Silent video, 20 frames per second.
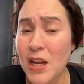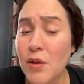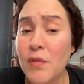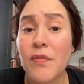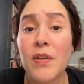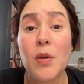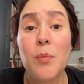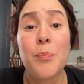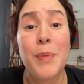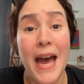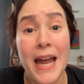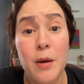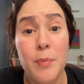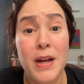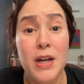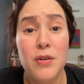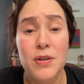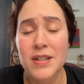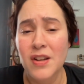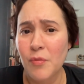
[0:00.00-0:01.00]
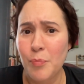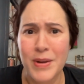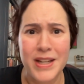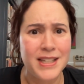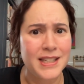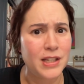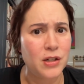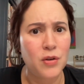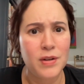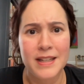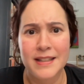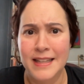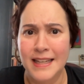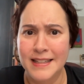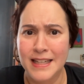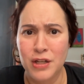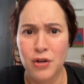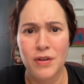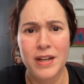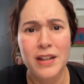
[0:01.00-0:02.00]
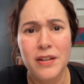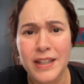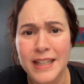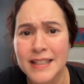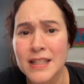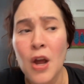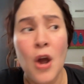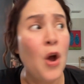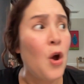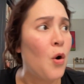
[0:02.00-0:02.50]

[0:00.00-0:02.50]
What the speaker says: you feel bad about yourself because they're criticizing your illness